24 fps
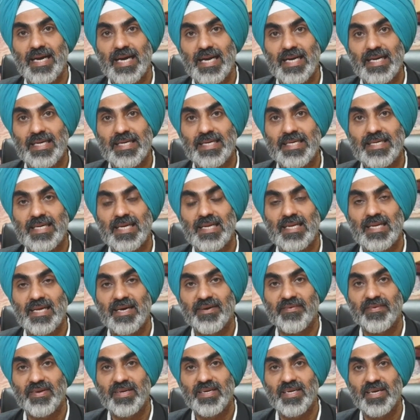LDL
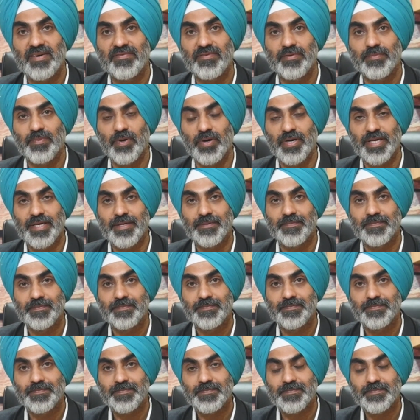level in our body.
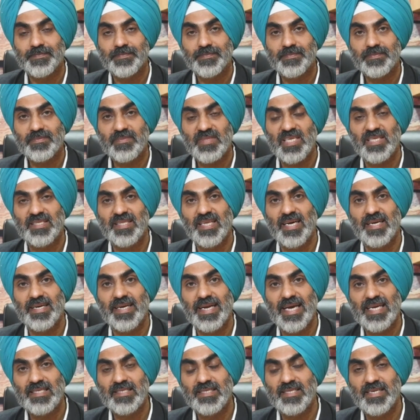The
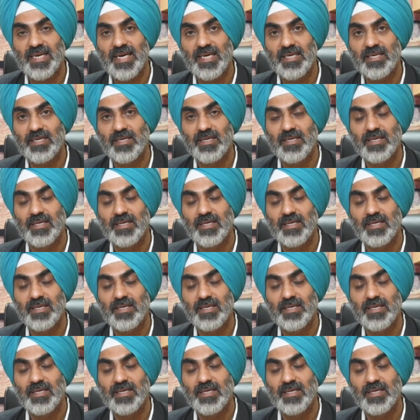next drug